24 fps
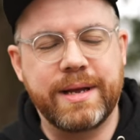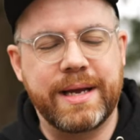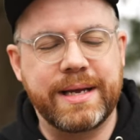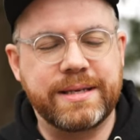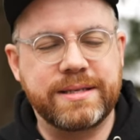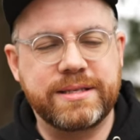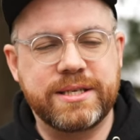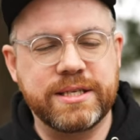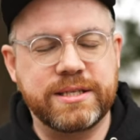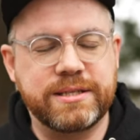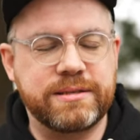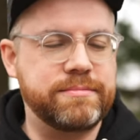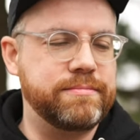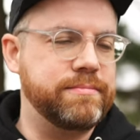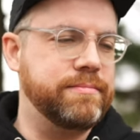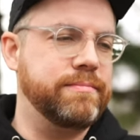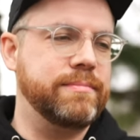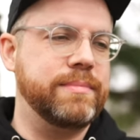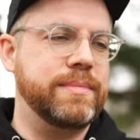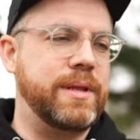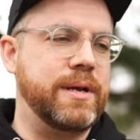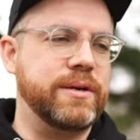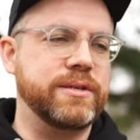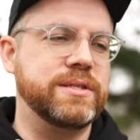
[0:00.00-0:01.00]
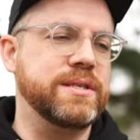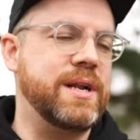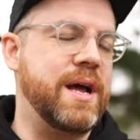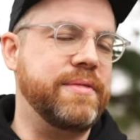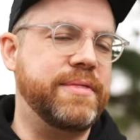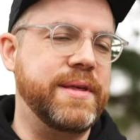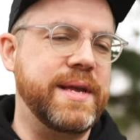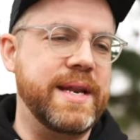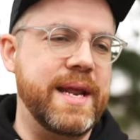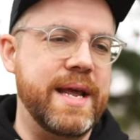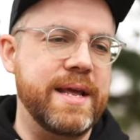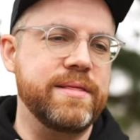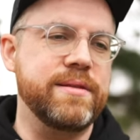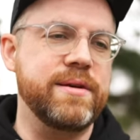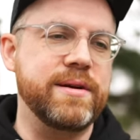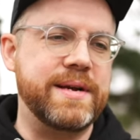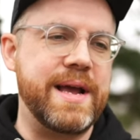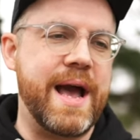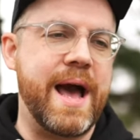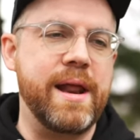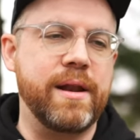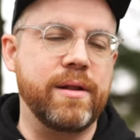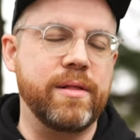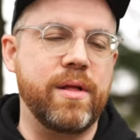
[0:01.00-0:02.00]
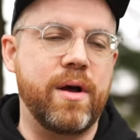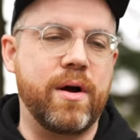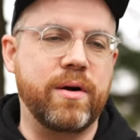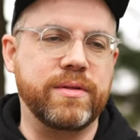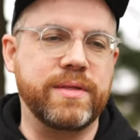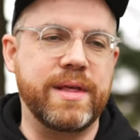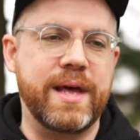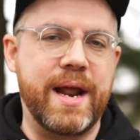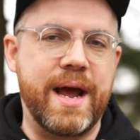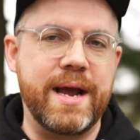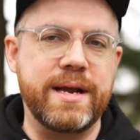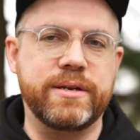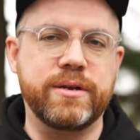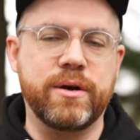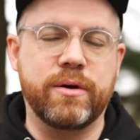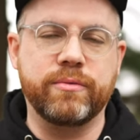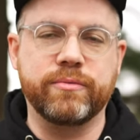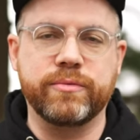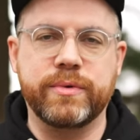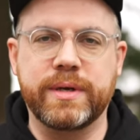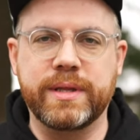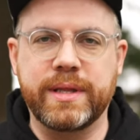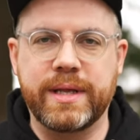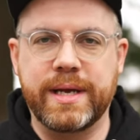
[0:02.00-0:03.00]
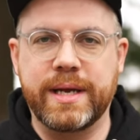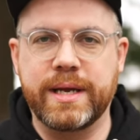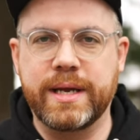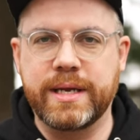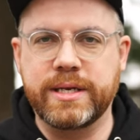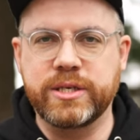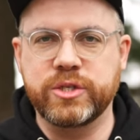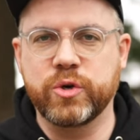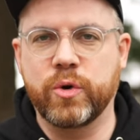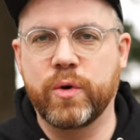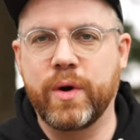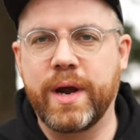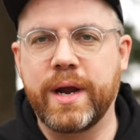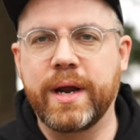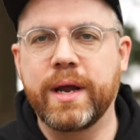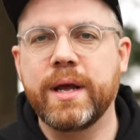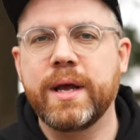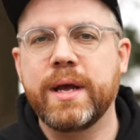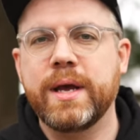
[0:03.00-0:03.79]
Like, just there's nothing in their catalog that I don't really enjoy.